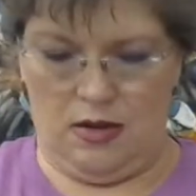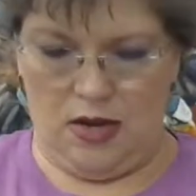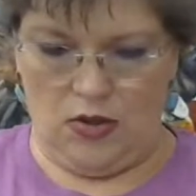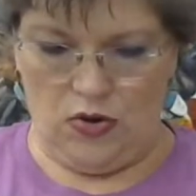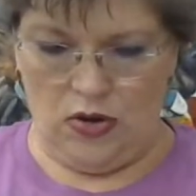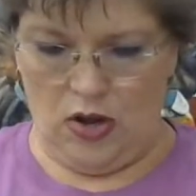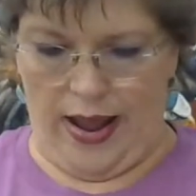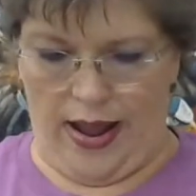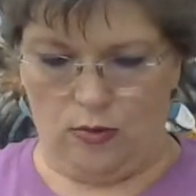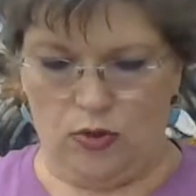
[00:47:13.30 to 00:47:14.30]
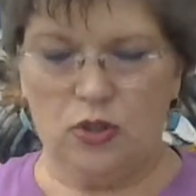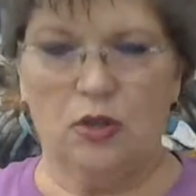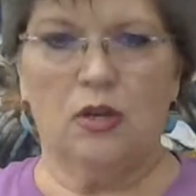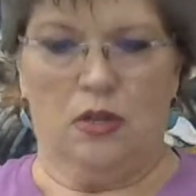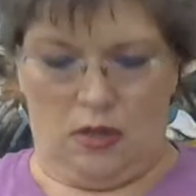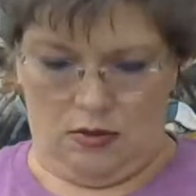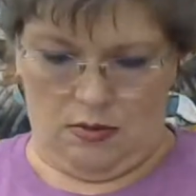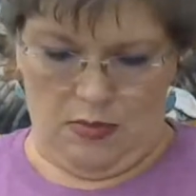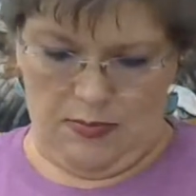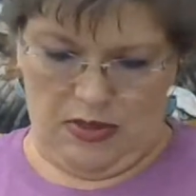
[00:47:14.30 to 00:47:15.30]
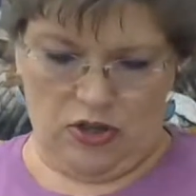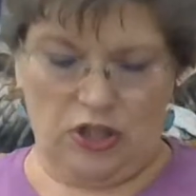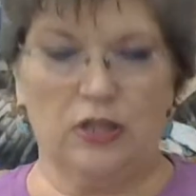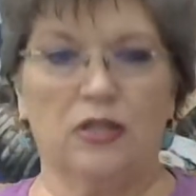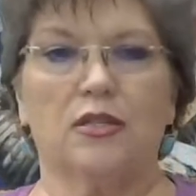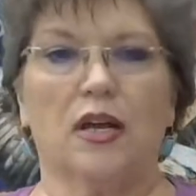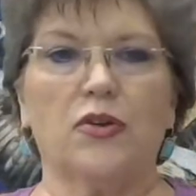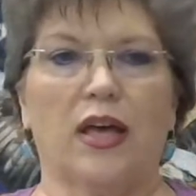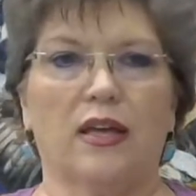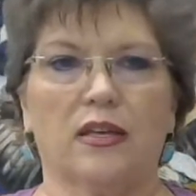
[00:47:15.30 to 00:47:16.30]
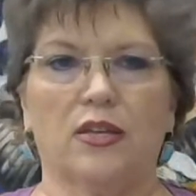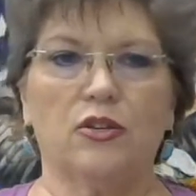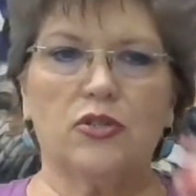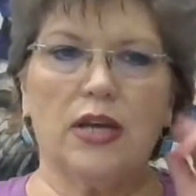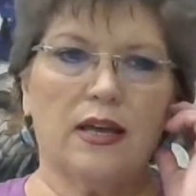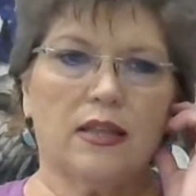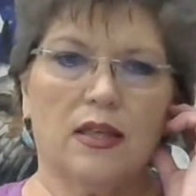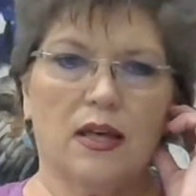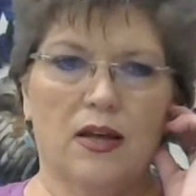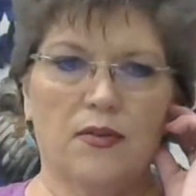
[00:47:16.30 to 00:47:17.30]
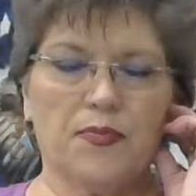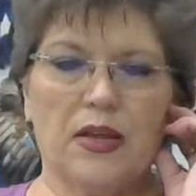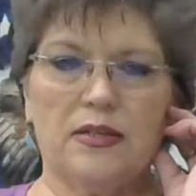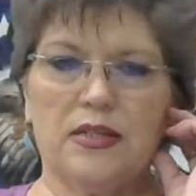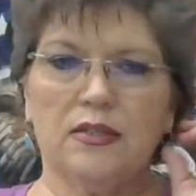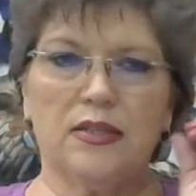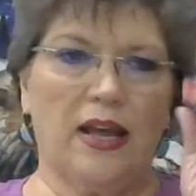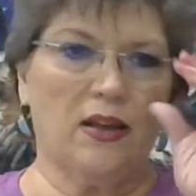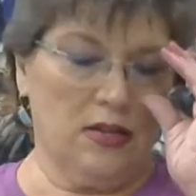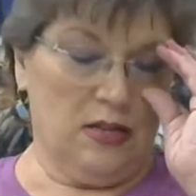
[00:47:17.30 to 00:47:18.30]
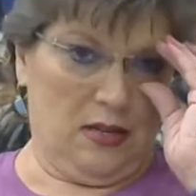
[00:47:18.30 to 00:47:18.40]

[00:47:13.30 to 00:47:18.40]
No, they're little owls. Maybe they're chickens. Okay, can you take the deal down?